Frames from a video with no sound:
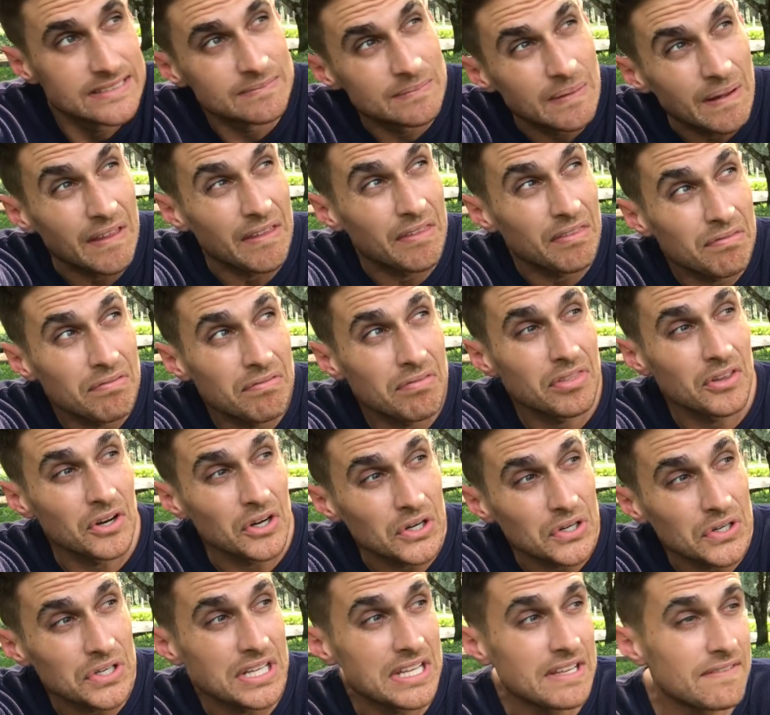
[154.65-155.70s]
Like
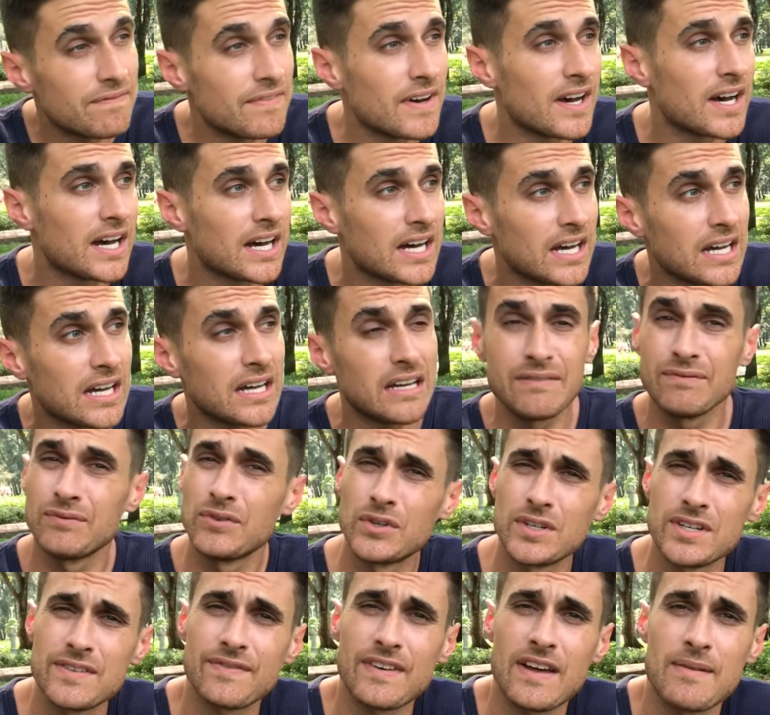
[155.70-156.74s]
35,
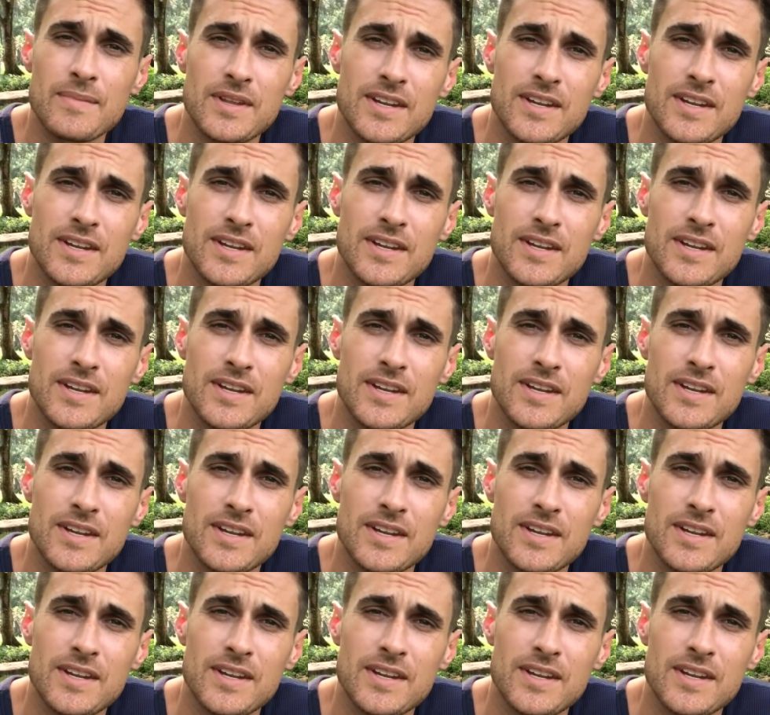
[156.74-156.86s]
45